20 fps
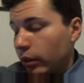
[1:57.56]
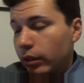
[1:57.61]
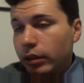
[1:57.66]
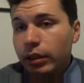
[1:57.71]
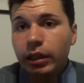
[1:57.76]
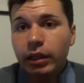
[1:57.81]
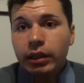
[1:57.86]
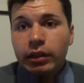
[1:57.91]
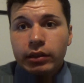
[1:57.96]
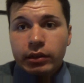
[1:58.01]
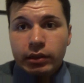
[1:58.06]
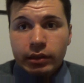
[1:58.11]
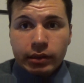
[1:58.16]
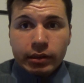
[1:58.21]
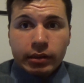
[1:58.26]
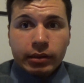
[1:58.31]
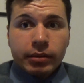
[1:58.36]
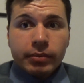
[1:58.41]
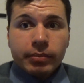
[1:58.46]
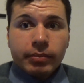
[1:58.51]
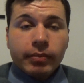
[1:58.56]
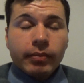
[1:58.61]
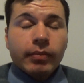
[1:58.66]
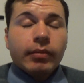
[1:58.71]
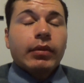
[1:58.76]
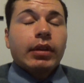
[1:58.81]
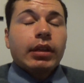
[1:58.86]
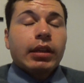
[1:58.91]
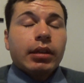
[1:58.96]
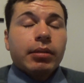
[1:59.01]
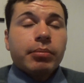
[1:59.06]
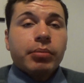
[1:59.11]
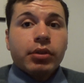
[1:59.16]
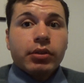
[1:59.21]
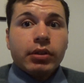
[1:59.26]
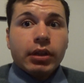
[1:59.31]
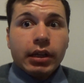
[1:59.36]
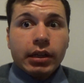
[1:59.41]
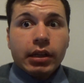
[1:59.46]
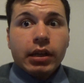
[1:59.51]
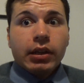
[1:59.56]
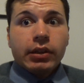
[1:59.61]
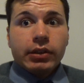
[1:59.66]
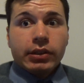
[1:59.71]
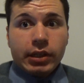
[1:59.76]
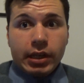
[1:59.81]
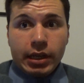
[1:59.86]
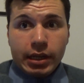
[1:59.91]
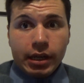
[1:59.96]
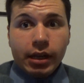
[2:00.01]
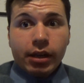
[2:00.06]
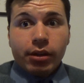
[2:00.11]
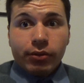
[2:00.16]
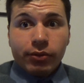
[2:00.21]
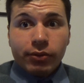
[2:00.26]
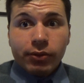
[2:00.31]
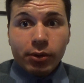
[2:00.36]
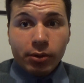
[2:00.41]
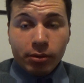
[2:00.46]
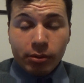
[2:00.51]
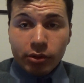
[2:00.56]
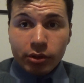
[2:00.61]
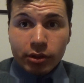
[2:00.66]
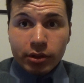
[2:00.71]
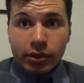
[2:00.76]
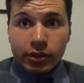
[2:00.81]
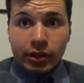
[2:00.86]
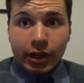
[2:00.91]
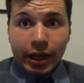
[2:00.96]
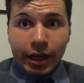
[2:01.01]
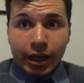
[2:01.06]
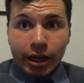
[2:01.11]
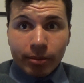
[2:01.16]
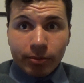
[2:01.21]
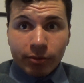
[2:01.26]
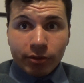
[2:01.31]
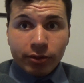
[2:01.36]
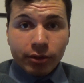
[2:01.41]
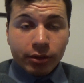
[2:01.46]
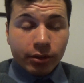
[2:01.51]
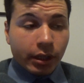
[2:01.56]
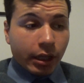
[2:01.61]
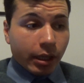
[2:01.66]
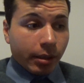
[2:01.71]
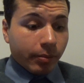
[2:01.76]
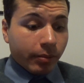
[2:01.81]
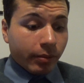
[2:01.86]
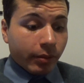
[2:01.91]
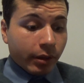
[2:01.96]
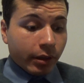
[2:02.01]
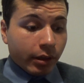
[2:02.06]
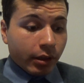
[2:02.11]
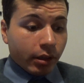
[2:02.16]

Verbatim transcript: Yes. But I can't say how fortunate I am for them,